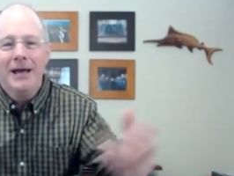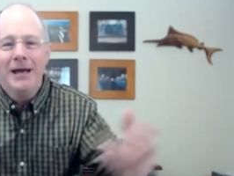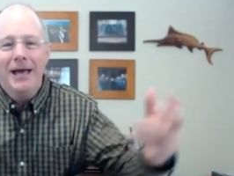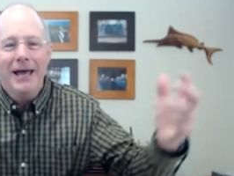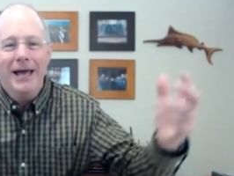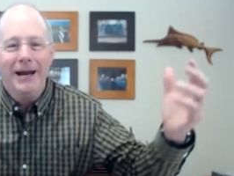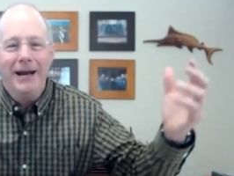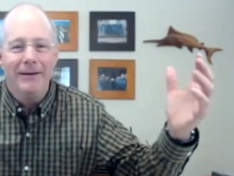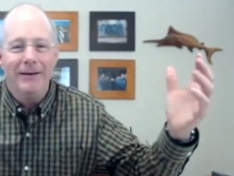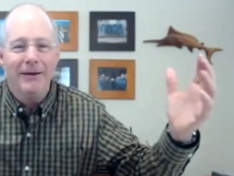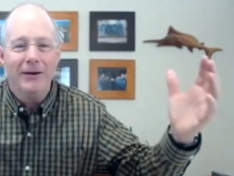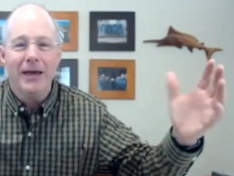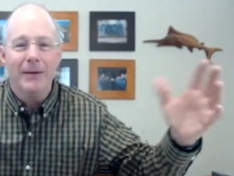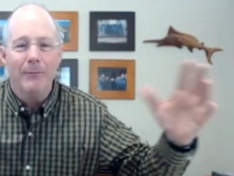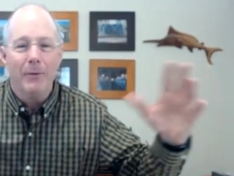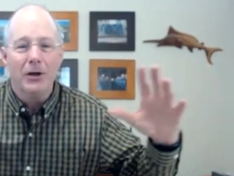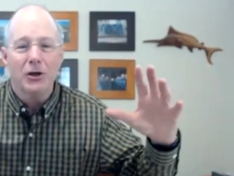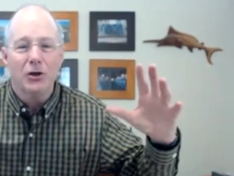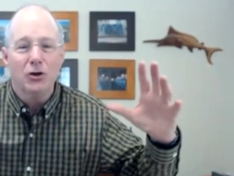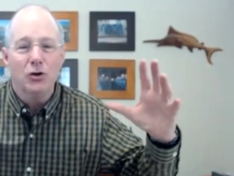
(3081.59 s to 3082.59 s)
And you get,
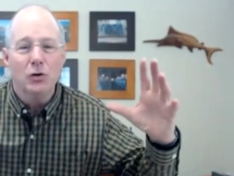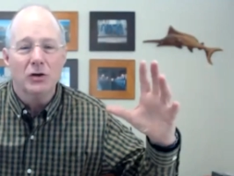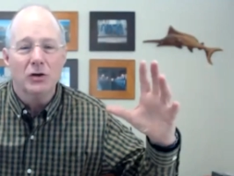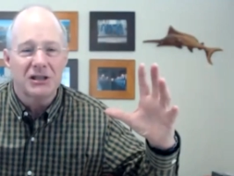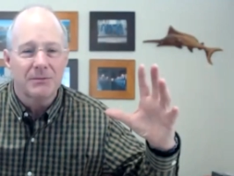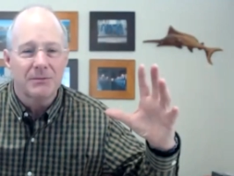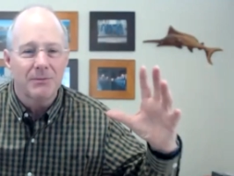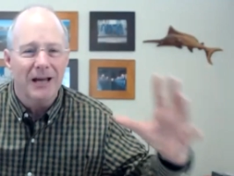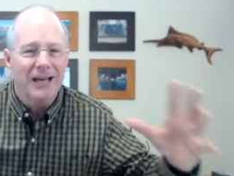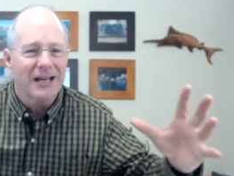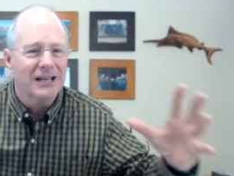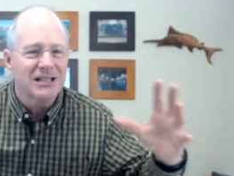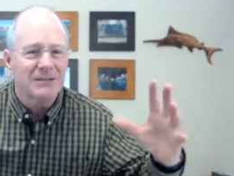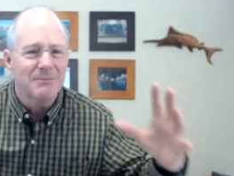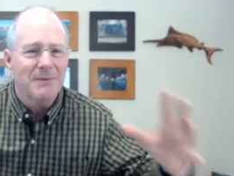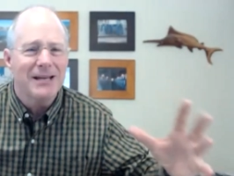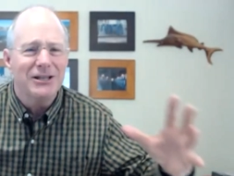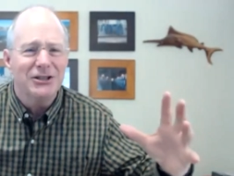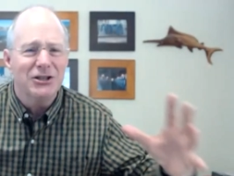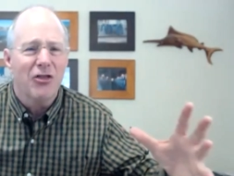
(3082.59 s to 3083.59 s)
but you do a, like a
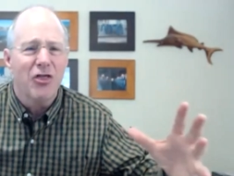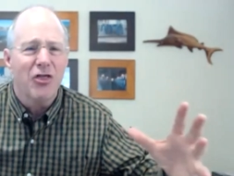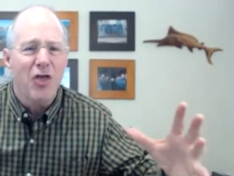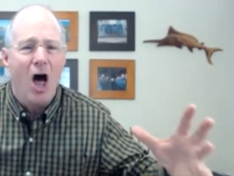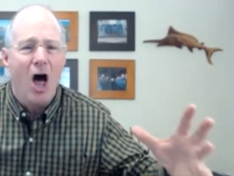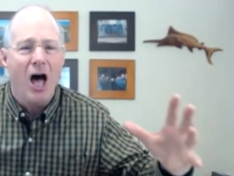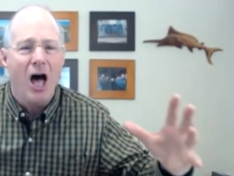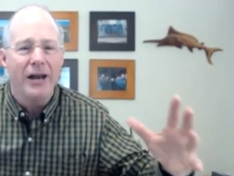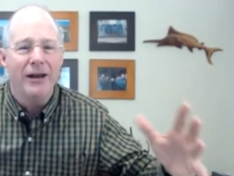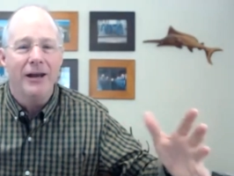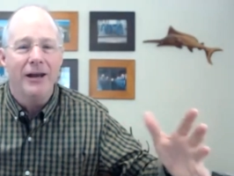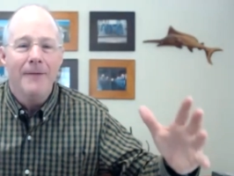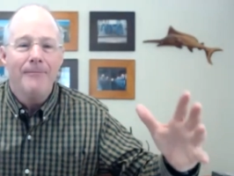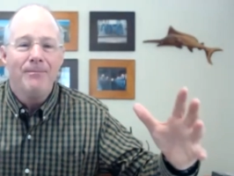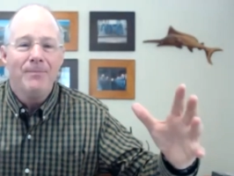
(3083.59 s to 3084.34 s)
speechathon